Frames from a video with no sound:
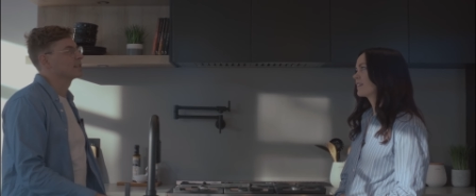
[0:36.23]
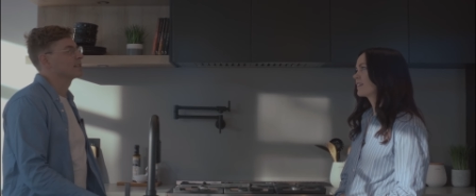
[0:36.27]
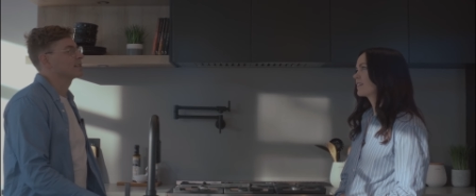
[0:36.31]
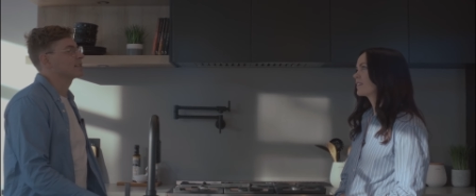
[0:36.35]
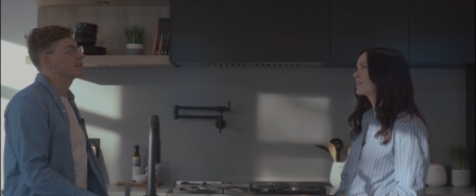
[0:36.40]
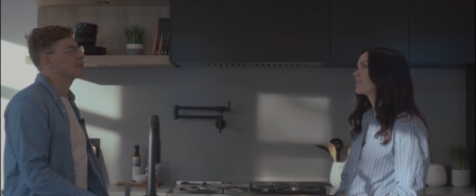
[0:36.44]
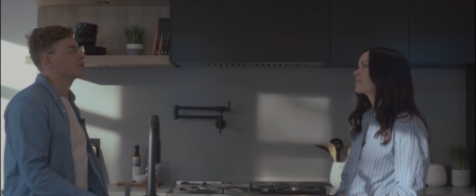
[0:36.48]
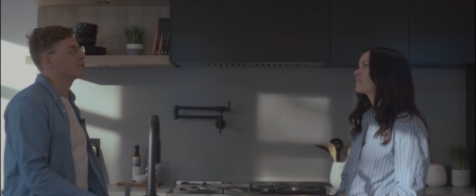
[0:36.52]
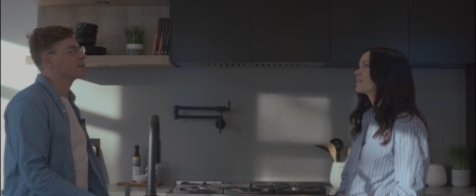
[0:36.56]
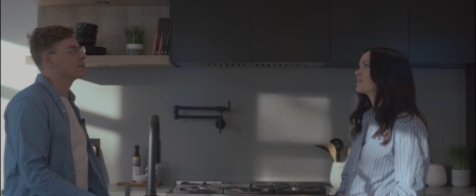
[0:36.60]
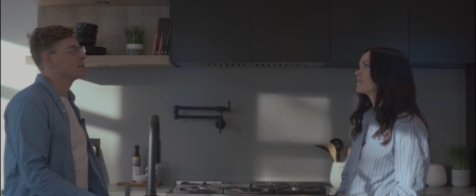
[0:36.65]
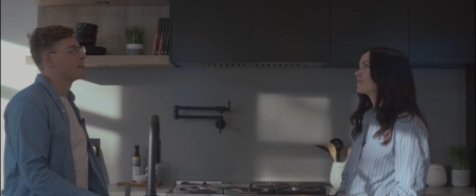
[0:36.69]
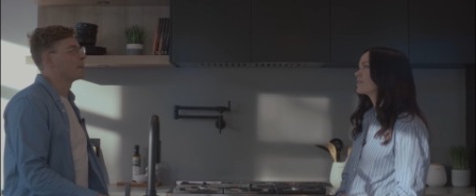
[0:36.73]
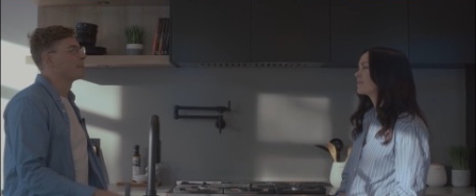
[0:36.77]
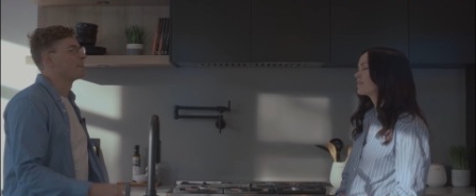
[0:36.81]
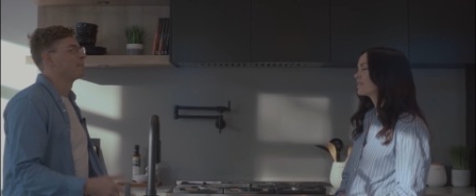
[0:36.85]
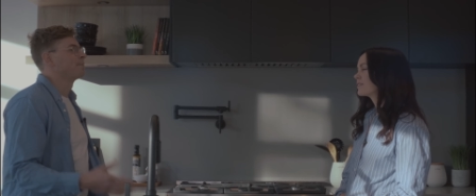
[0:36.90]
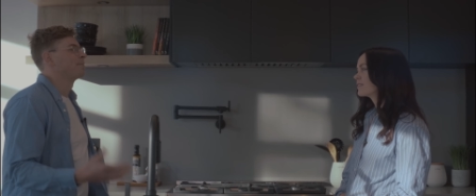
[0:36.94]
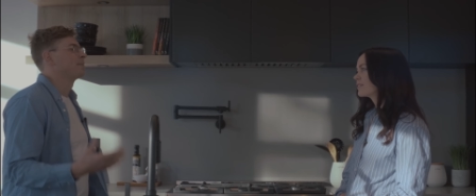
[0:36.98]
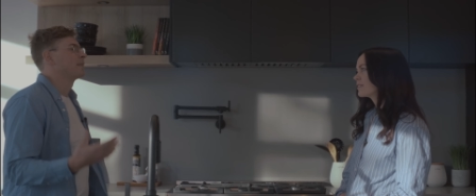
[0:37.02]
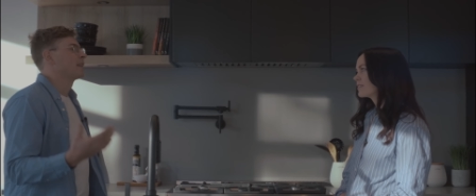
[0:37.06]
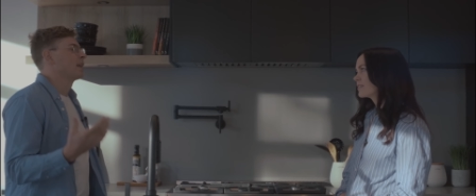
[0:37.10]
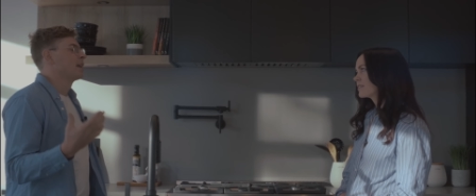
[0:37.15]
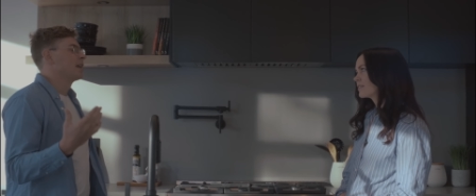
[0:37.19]
So
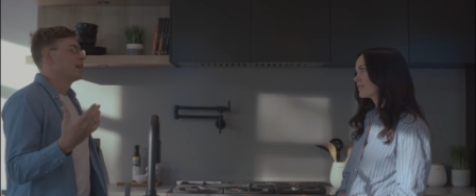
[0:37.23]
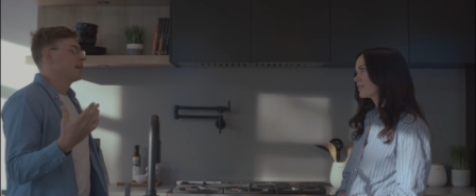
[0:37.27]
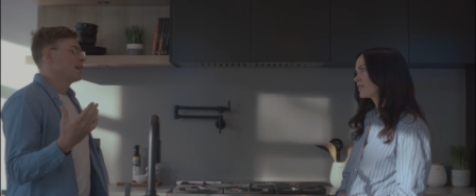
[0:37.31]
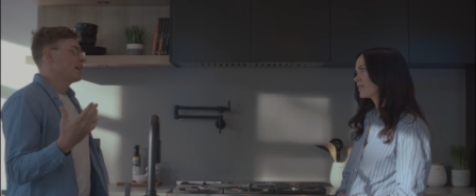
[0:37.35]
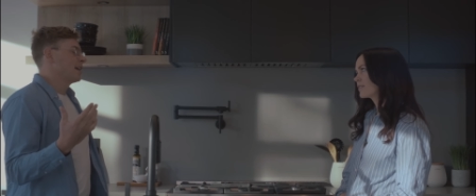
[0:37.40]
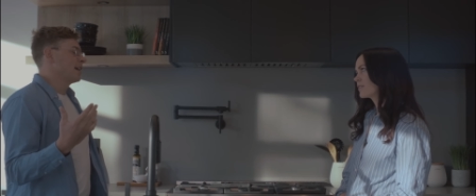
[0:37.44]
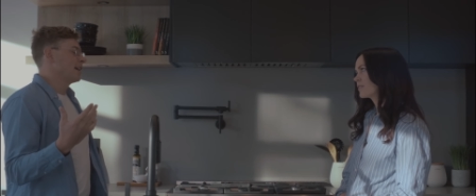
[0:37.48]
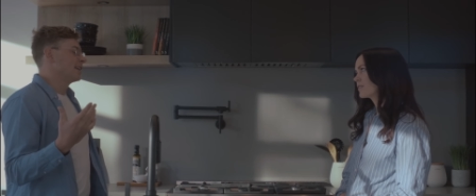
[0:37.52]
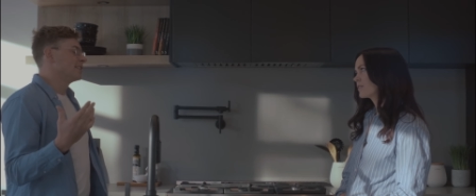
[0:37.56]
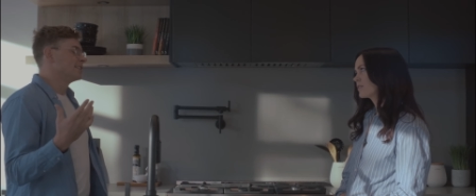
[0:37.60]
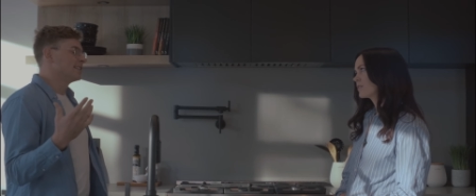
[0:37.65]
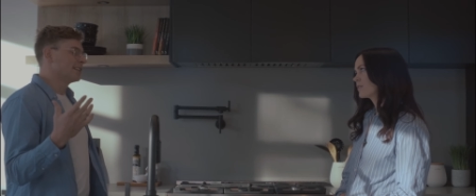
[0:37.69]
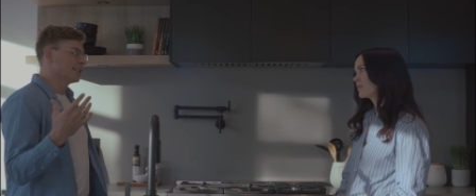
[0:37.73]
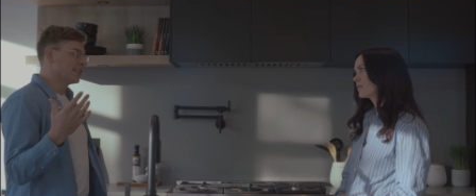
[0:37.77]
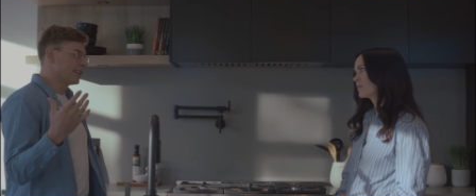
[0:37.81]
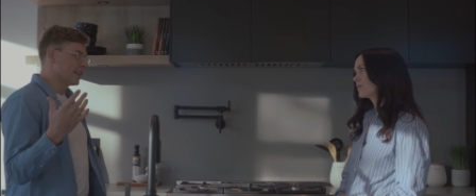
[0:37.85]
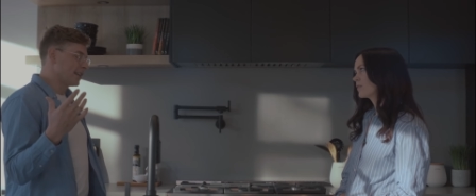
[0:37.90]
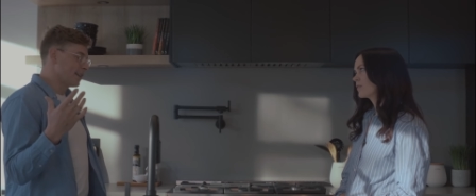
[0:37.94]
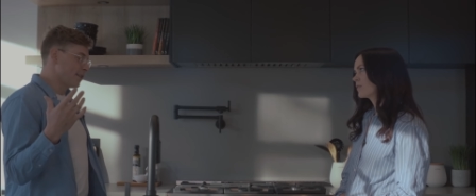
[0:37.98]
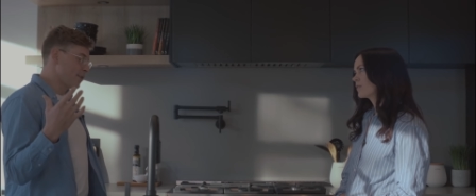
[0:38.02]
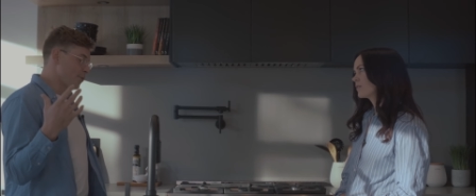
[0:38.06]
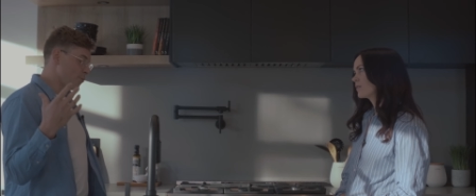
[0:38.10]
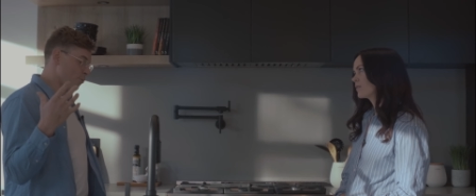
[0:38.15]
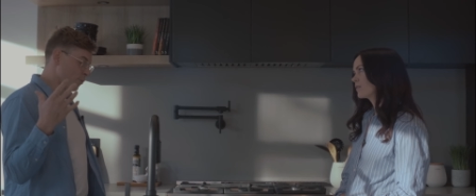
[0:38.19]
in
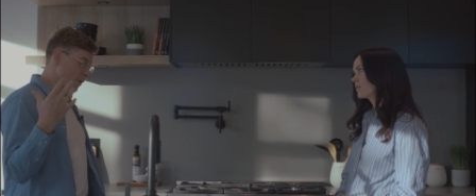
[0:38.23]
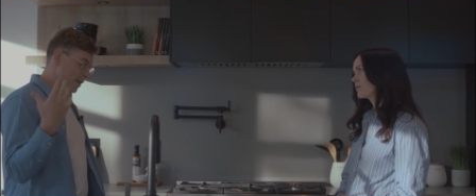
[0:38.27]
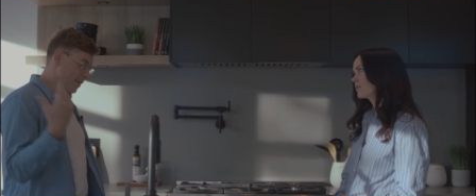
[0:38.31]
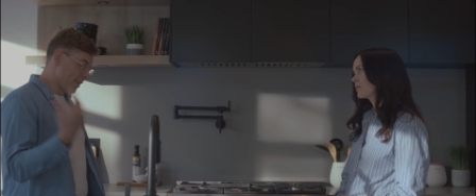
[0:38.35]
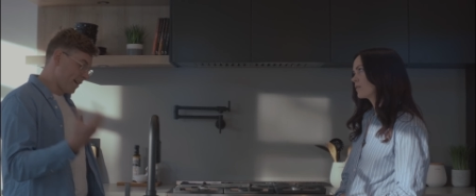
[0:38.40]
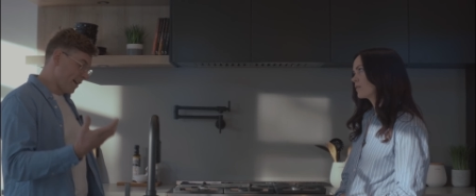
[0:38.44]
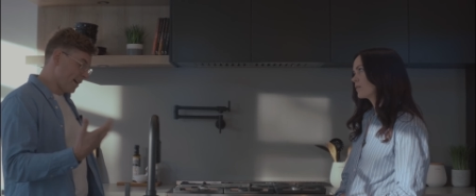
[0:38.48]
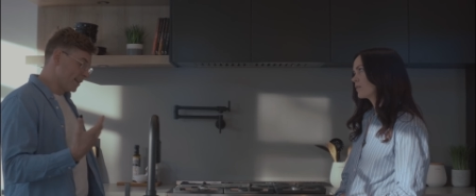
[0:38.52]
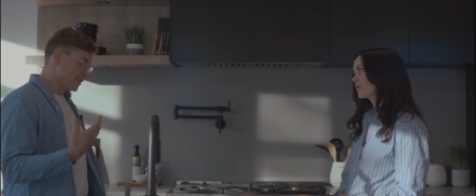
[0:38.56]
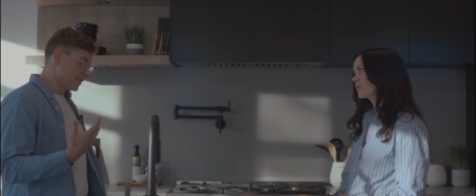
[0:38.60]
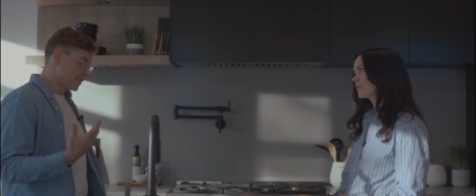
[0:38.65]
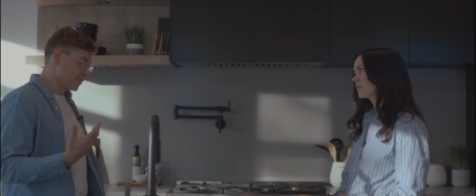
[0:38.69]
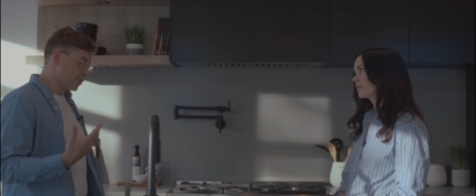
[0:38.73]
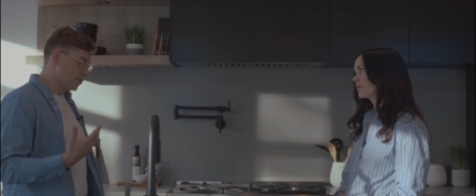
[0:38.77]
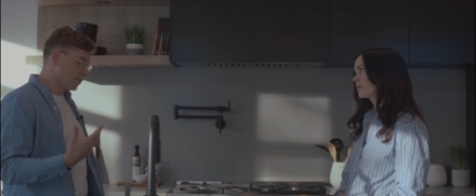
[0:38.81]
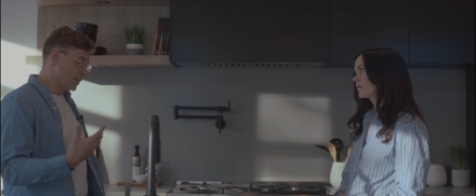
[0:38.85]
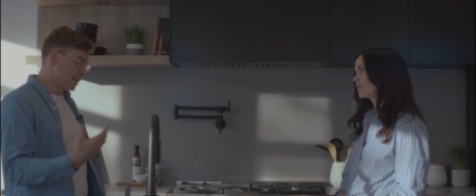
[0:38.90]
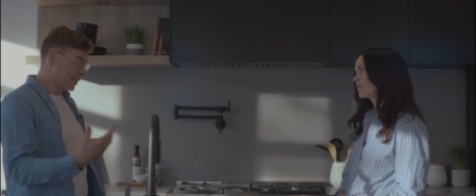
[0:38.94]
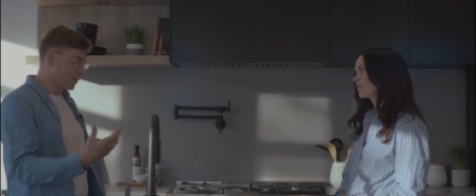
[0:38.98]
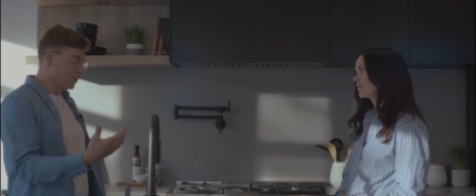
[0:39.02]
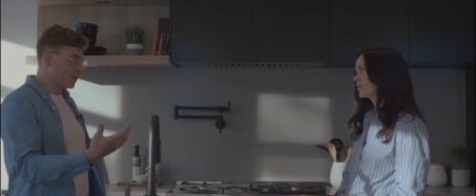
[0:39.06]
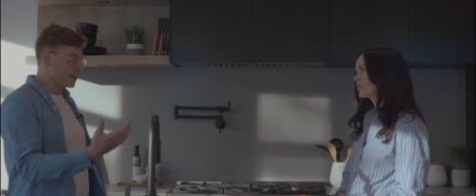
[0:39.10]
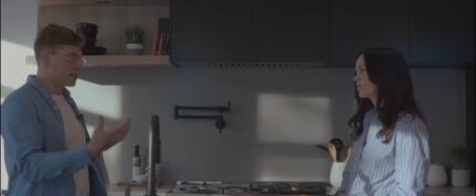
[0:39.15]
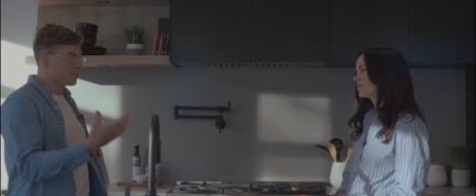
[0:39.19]
dealing with us, you
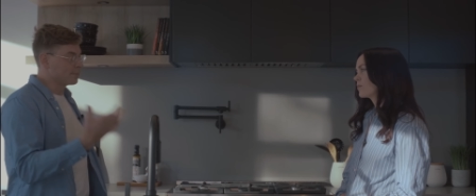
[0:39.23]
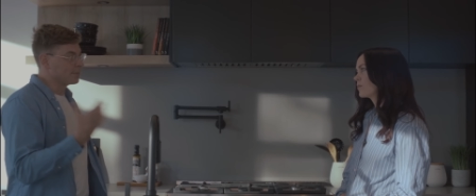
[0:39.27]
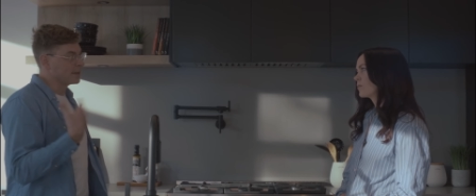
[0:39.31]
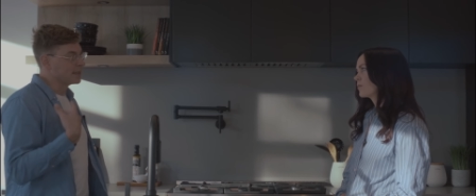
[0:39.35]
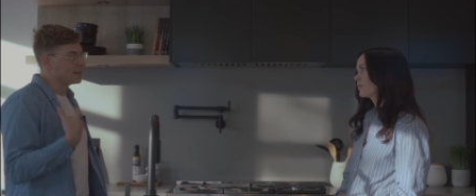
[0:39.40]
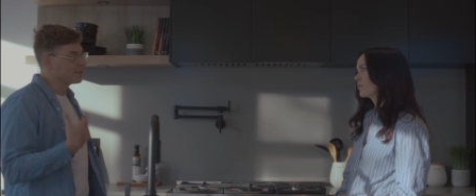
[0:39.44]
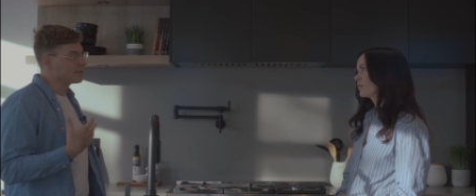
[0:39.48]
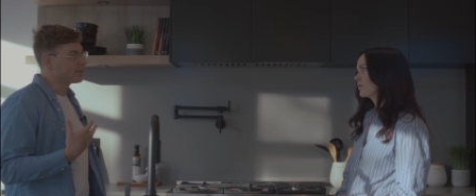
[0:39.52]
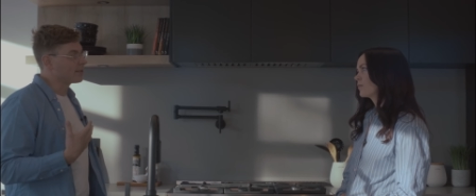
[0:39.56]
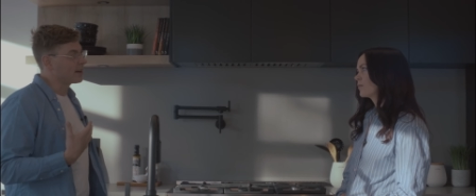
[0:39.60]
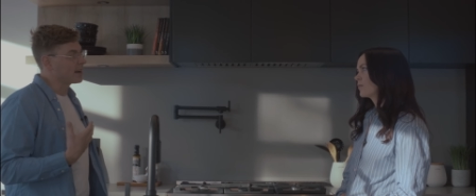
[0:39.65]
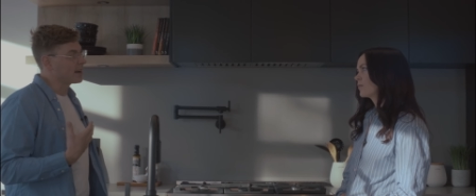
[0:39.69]
deal with me for